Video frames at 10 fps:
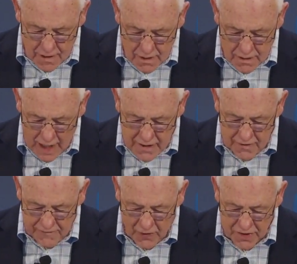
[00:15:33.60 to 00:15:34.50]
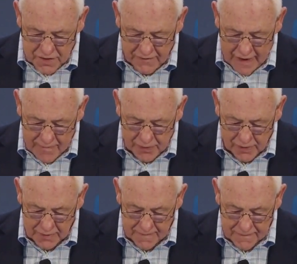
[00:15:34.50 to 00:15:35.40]
Dated 1st of
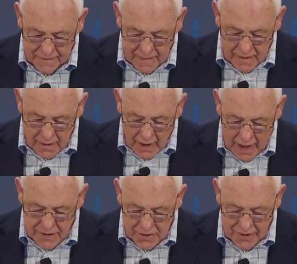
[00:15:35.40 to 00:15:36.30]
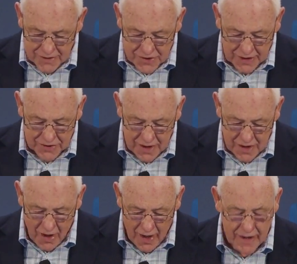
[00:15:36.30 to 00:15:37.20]
April,
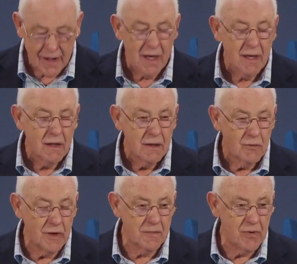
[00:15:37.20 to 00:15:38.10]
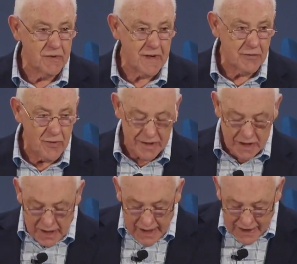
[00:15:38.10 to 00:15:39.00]
1869, William Booth had written
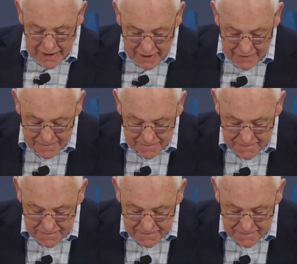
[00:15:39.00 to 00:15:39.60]
a letter